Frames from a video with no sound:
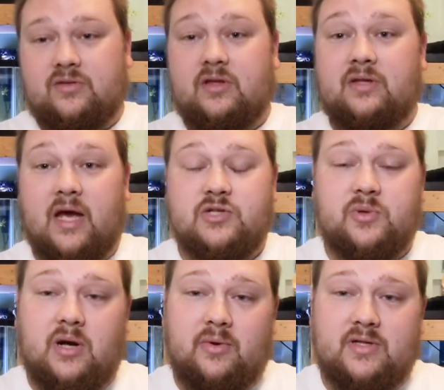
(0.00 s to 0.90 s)
The next
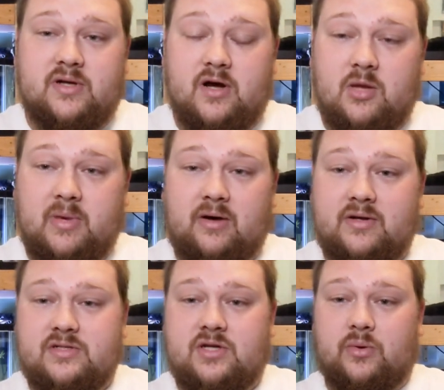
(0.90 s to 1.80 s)
one I want to talk
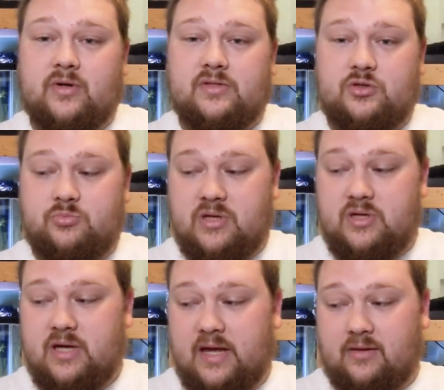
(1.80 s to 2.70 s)
about is going to
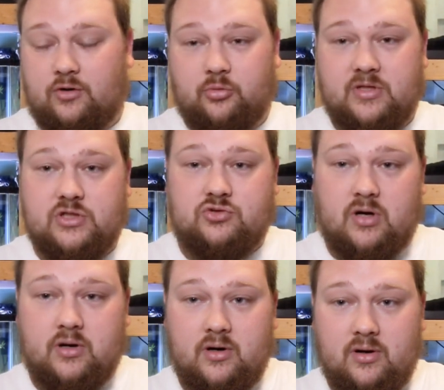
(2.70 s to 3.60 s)
be a little bit
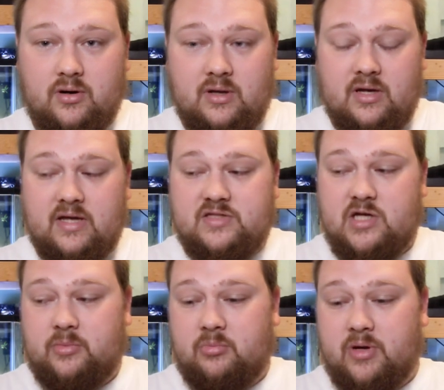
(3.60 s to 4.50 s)
stronger. It's
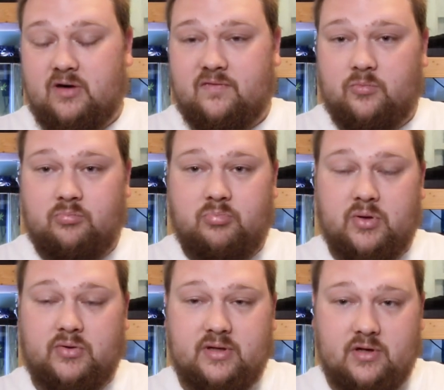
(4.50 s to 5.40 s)
going to be better for
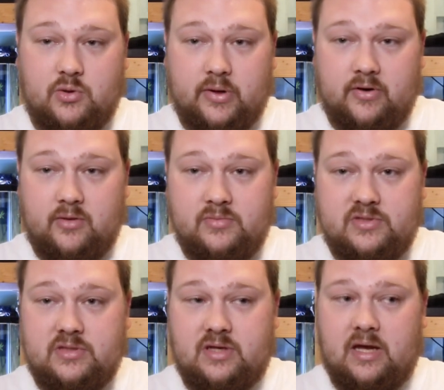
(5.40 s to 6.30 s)
building
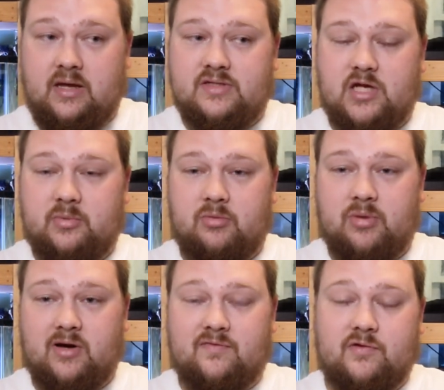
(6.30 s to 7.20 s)
aquariums, and it's going to be
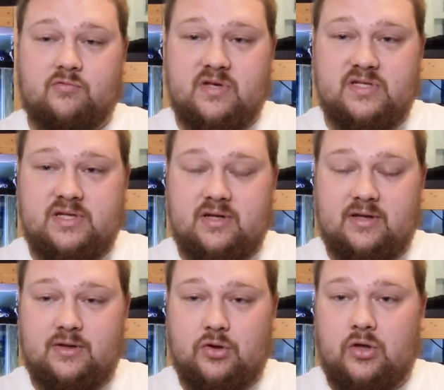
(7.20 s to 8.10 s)
better for
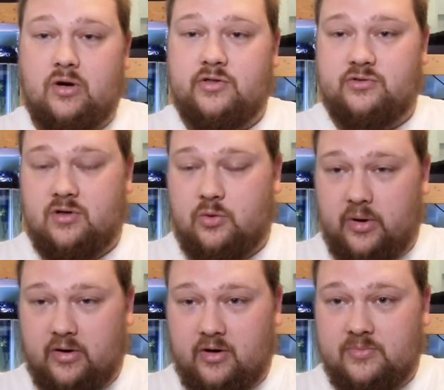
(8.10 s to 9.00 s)
resealing larger
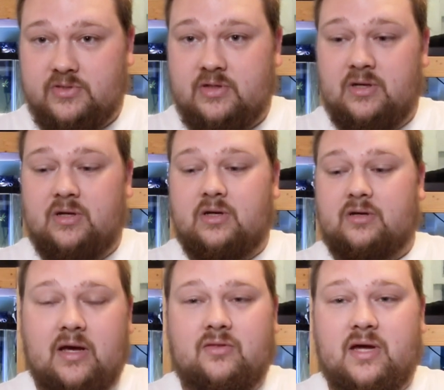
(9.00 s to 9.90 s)
aquariums.
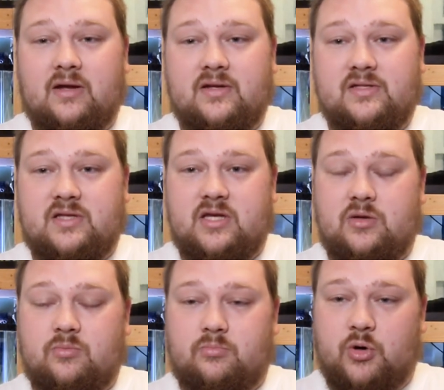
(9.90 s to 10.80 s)
And that is
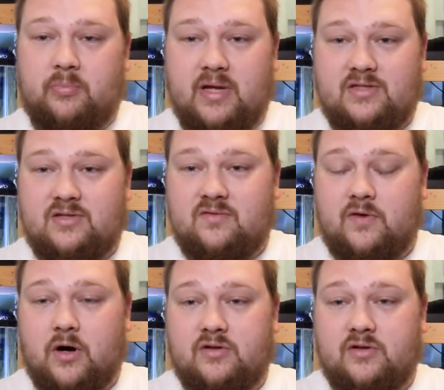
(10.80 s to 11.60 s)
the Momentive